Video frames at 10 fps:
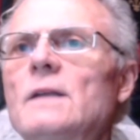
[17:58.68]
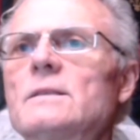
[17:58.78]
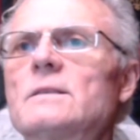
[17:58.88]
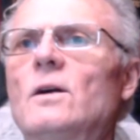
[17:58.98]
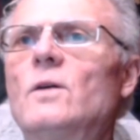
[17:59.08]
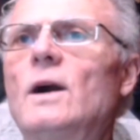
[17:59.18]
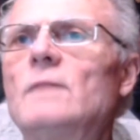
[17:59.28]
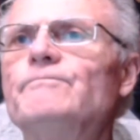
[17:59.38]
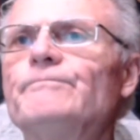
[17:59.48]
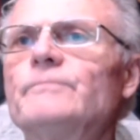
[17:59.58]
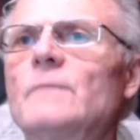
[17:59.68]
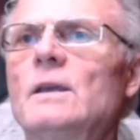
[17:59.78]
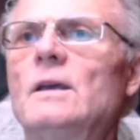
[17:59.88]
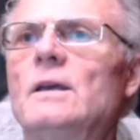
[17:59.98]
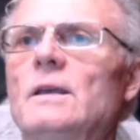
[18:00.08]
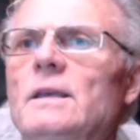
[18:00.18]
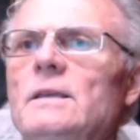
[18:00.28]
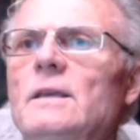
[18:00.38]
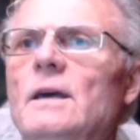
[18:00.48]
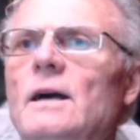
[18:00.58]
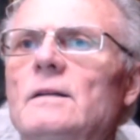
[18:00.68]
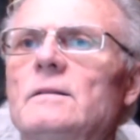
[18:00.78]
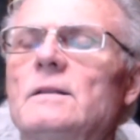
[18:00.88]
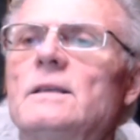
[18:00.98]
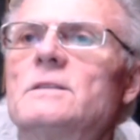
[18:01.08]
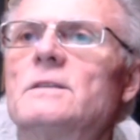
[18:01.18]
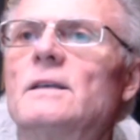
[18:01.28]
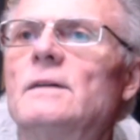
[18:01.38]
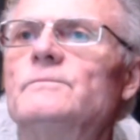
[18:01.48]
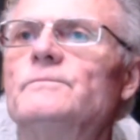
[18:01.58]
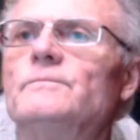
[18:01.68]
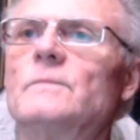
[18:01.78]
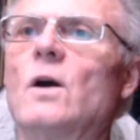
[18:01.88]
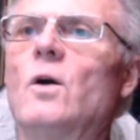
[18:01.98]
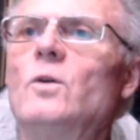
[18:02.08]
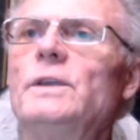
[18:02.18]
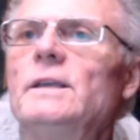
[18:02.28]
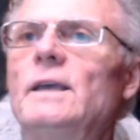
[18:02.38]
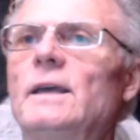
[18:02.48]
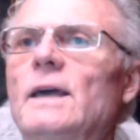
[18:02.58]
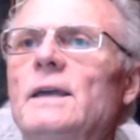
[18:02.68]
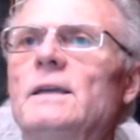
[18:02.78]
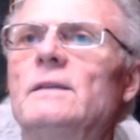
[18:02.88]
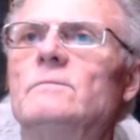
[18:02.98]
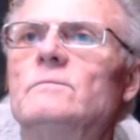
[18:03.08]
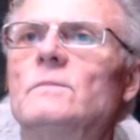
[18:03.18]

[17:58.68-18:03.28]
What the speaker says: And so he is holding a